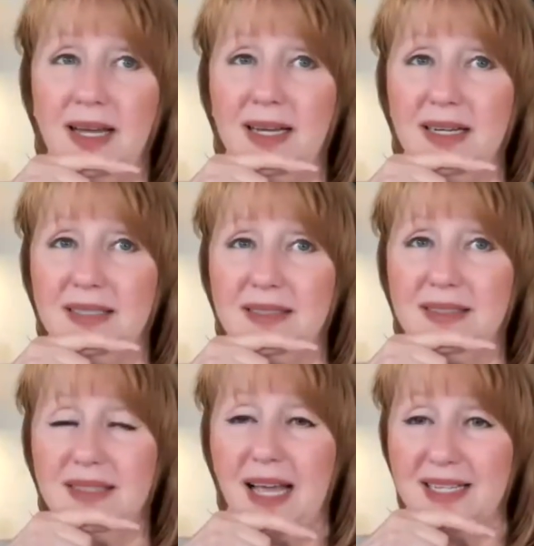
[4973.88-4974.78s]
uh,
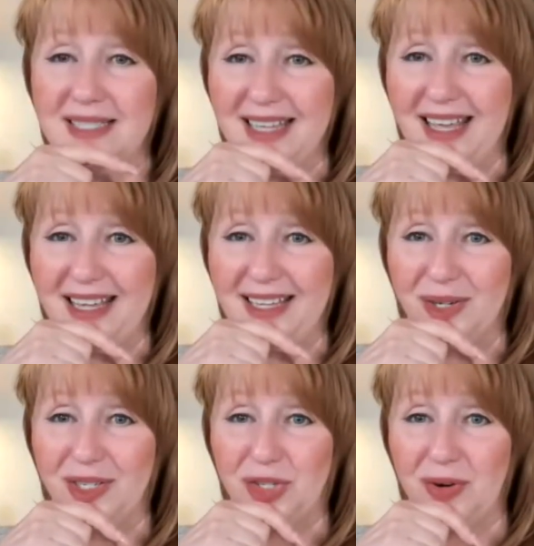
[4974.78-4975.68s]
LS Engage,
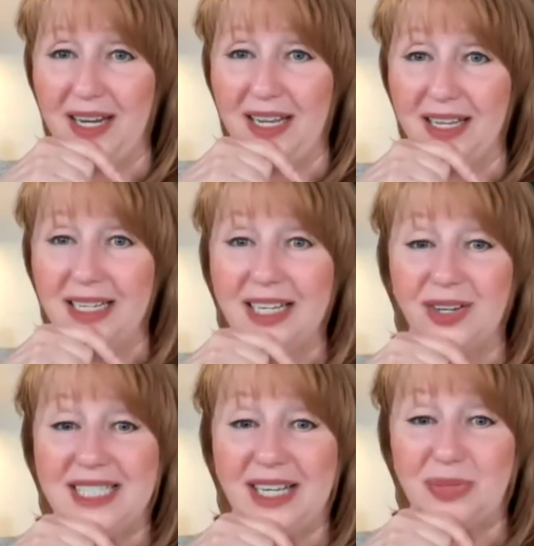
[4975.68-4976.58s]
go to training, click
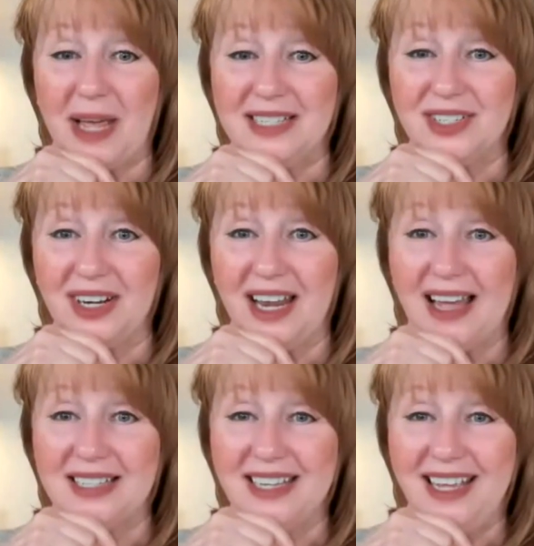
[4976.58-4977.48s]
on Sales
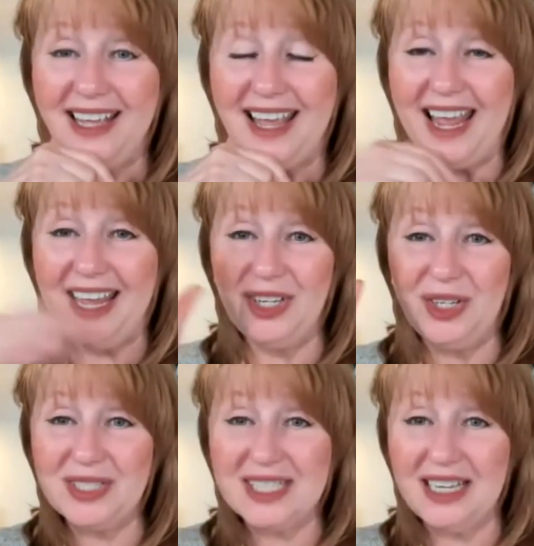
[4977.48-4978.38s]
Masterclass, and
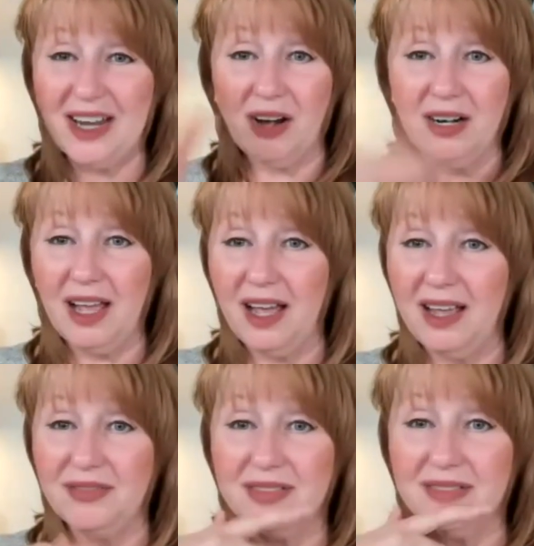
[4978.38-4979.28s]
you'll see an
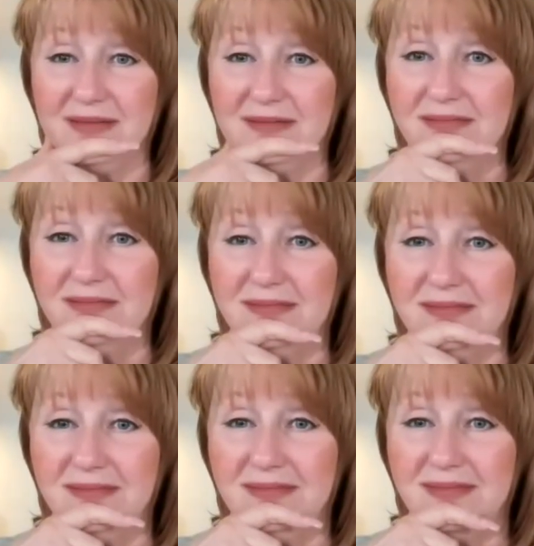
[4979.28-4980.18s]
archive
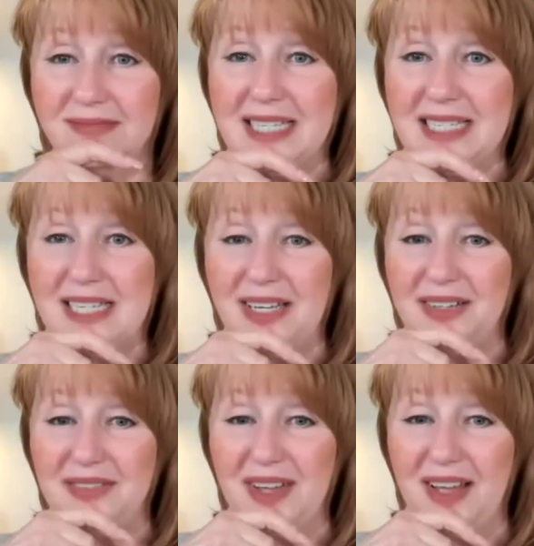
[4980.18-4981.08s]
list
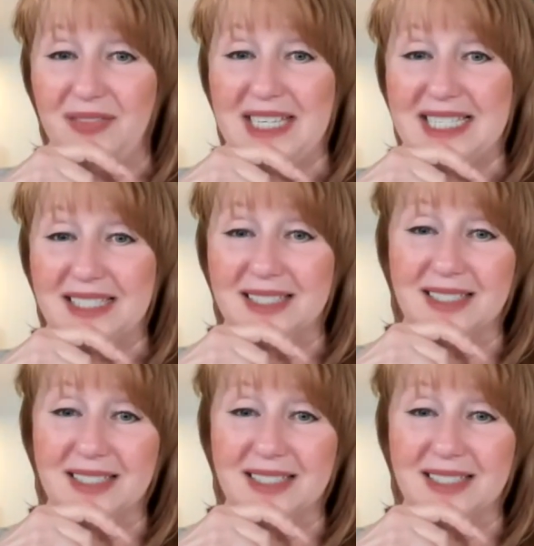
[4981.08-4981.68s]
of, of these